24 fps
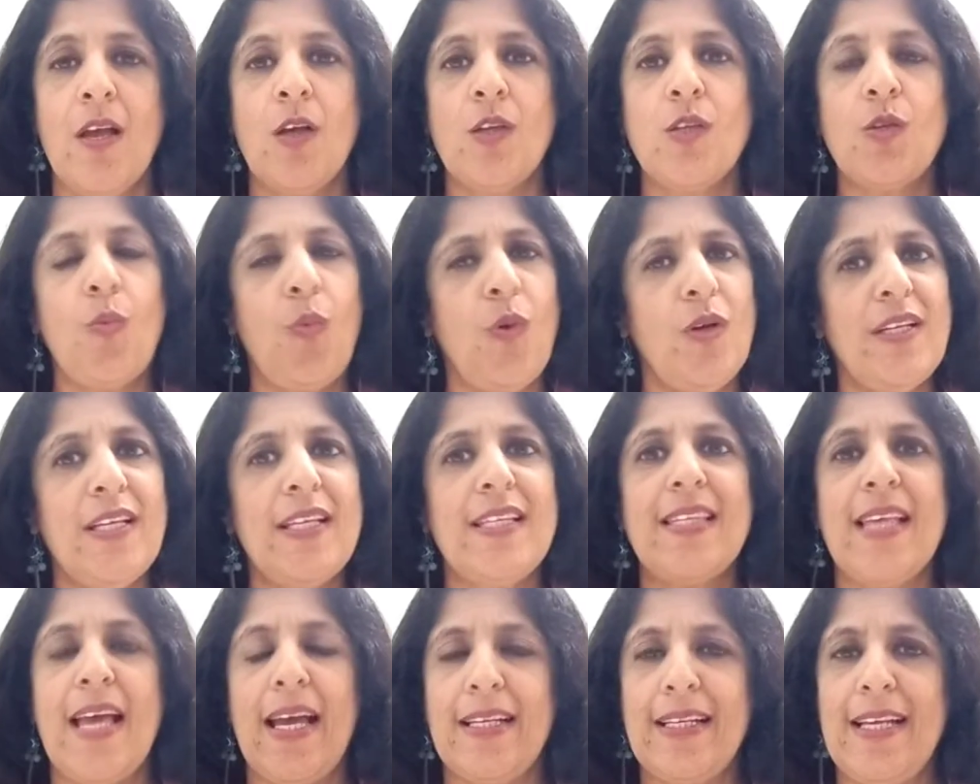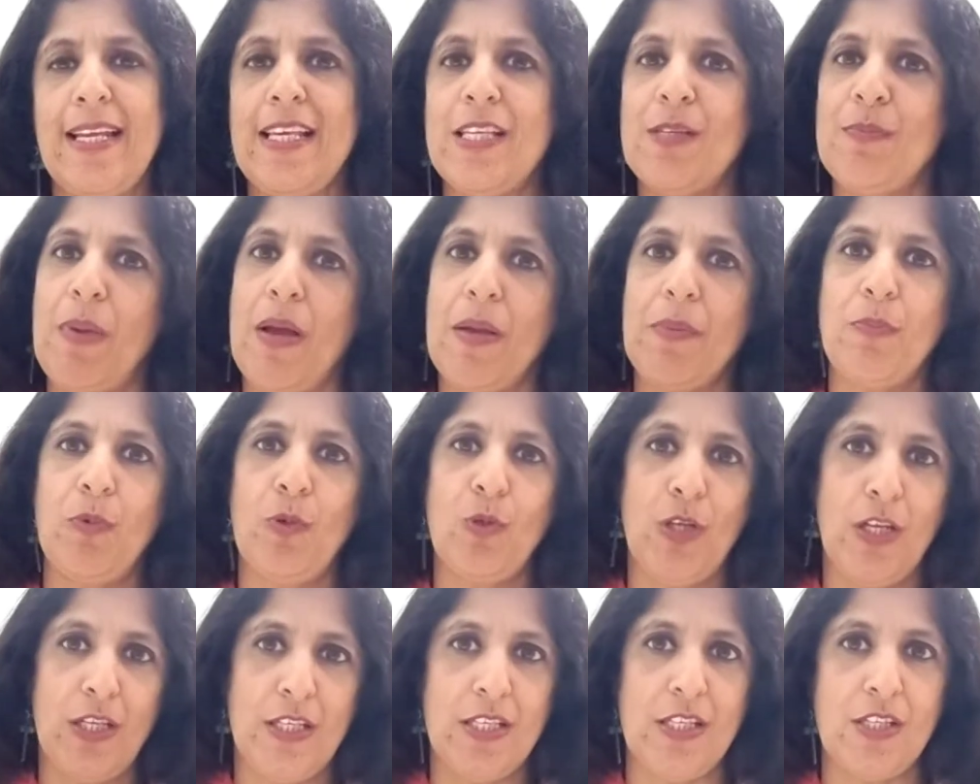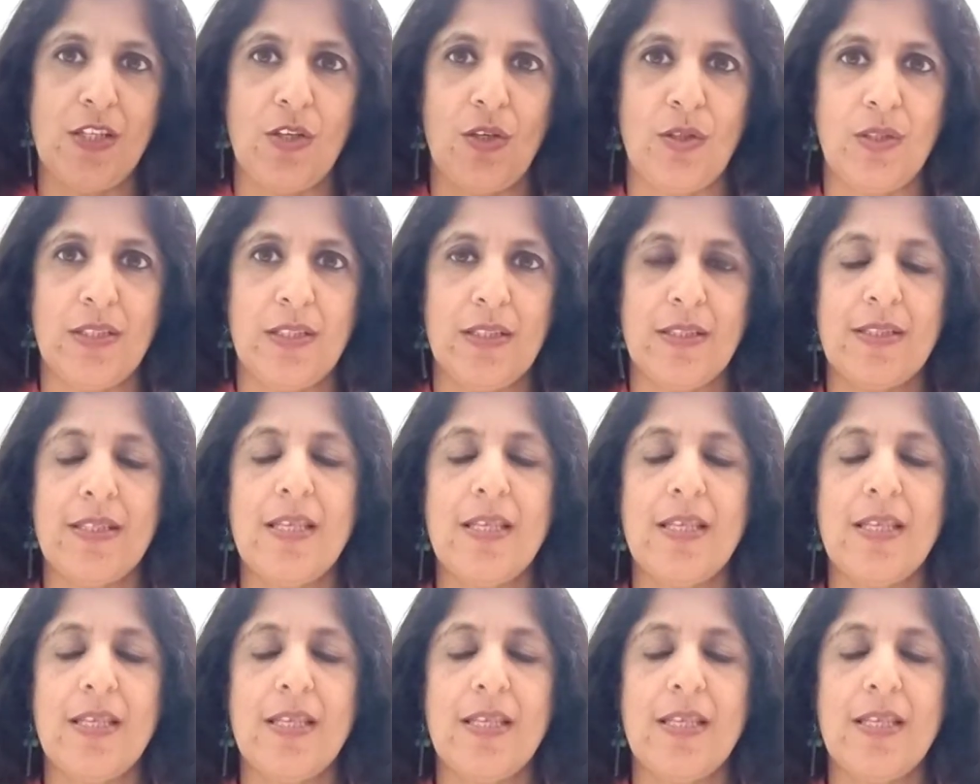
So what exactly is bipolar disorder?